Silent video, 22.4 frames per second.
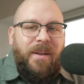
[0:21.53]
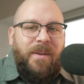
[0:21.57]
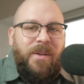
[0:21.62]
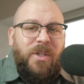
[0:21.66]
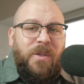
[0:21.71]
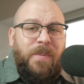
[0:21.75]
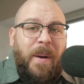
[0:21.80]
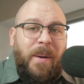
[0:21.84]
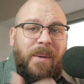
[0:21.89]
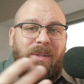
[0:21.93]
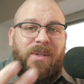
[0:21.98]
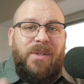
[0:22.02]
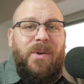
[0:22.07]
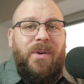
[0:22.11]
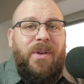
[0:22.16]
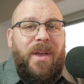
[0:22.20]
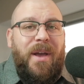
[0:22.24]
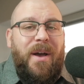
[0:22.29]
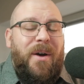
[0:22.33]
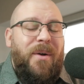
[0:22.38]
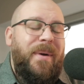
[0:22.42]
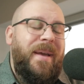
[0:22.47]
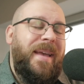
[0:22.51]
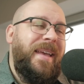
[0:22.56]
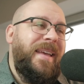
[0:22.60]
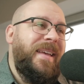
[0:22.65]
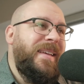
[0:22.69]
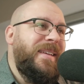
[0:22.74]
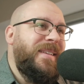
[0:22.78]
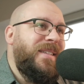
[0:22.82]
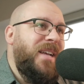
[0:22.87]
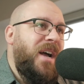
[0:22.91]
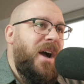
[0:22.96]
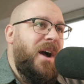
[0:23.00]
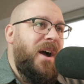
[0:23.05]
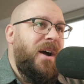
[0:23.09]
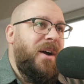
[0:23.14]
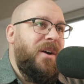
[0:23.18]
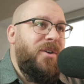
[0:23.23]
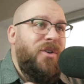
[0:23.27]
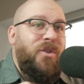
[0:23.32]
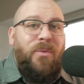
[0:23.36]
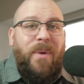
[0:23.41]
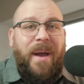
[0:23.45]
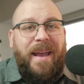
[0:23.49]
Sprout Studio is a
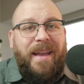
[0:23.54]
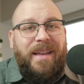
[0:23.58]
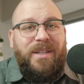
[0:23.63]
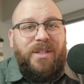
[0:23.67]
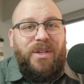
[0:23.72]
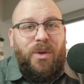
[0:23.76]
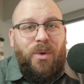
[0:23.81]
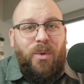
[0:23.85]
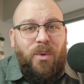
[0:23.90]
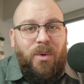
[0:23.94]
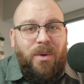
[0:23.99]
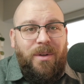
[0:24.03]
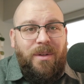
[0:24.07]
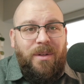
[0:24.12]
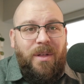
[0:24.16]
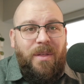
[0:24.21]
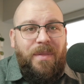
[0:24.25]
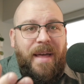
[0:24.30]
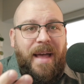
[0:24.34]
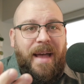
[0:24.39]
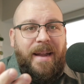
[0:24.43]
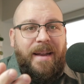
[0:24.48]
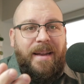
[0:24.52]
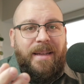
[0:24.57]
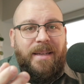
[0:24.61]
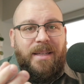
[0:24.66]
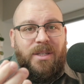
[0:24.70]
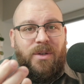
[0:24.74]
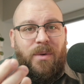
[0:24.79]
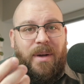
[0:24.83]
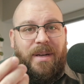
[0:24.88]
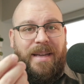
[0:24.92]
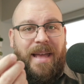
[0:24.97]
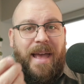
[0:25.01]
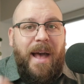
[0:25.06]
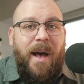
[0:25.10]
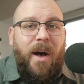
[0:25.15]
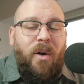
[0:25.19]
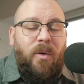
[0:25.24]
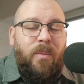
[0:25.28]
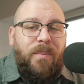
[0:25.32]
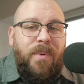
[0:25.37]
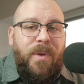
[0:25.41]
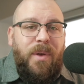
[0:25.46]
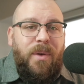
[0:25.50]
great tool that is going to
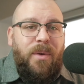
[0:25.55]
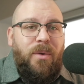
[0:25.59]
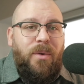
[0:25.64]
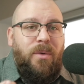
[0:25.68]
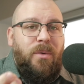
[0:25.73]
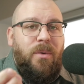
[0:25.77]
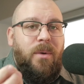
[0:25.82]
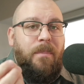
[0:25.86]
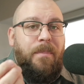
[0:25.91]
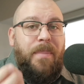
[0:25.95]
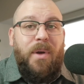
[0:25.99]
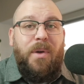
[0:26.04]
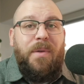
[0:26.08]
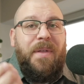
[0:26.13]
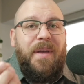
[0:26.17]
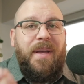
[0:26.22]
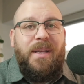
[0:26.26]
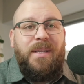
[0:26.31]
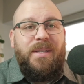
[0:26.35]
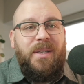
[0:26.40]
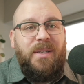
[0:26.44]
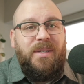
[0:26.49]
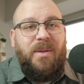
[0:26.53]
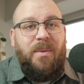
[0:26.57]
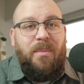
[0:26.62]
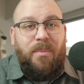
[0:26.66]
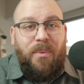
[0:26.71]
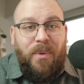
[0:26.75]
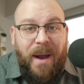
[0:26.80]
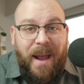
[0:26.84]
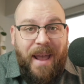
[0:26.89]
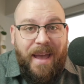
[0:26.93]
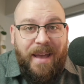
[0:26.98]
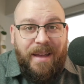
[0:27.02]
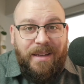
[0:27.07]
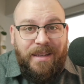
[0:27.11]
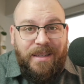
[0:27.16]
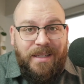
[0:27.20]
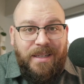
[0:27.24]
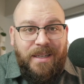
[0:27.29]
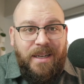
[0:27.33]
help you build a consistent brand,